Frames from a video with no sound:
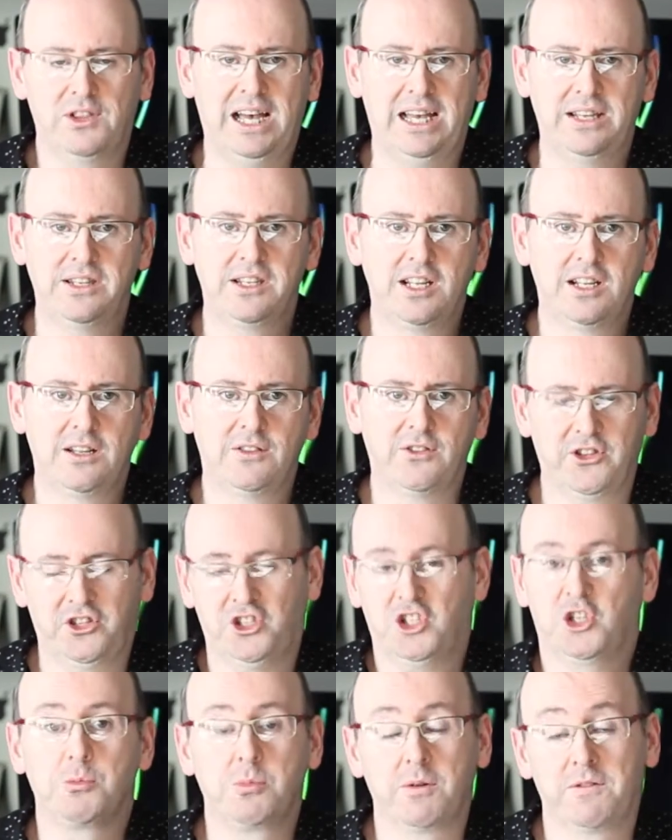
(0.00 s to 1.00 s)
than the
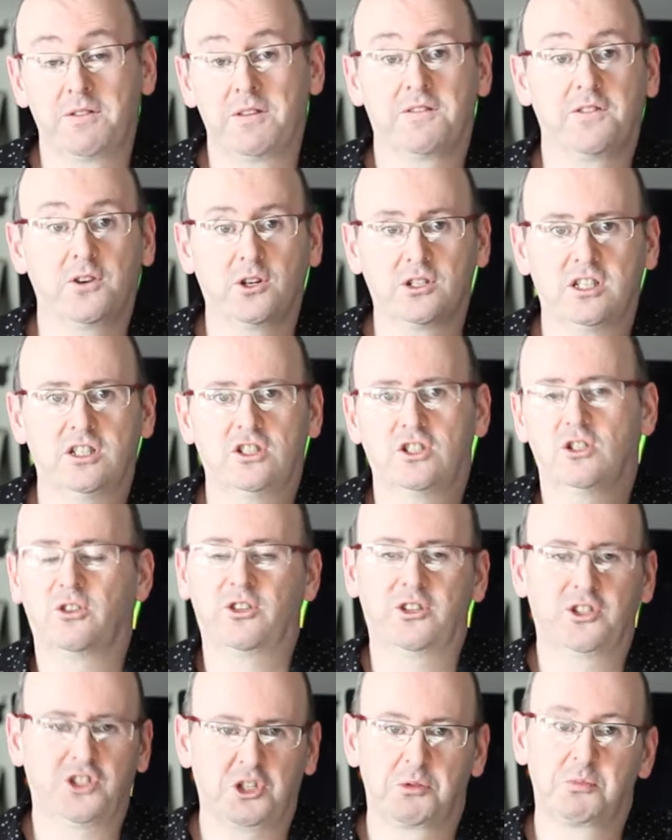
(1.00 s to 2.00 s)
sum of the footage or
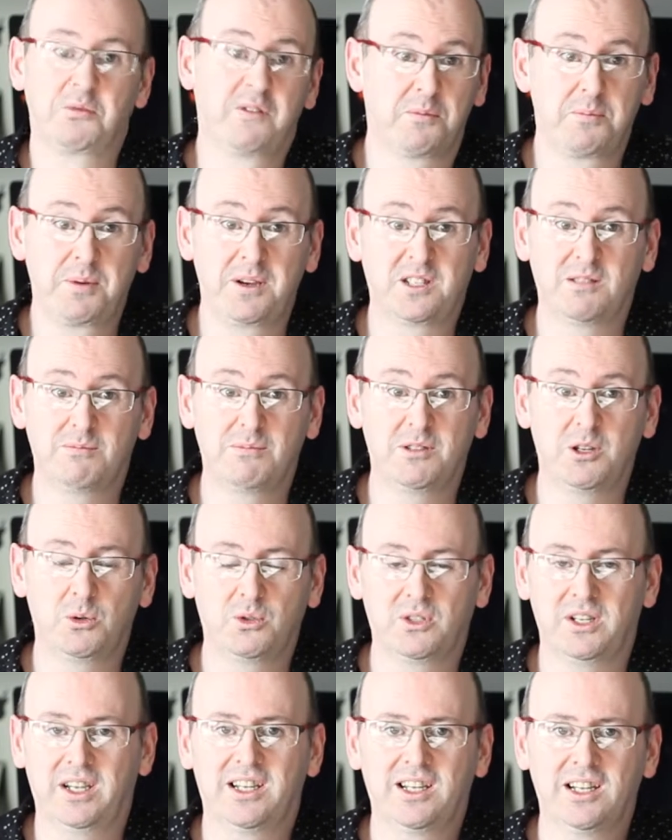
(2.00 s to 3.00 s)
the sum of the piece of
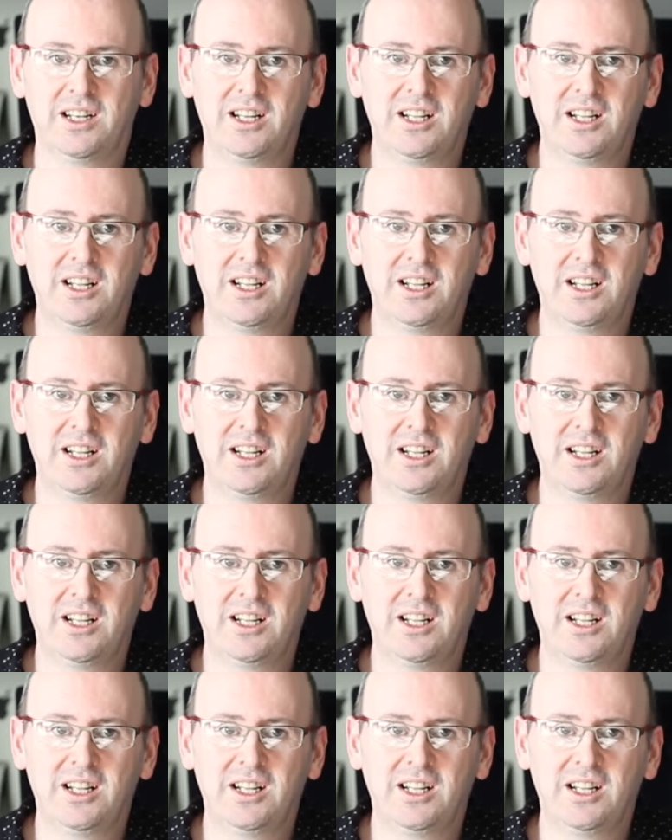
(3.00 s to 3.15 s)
music.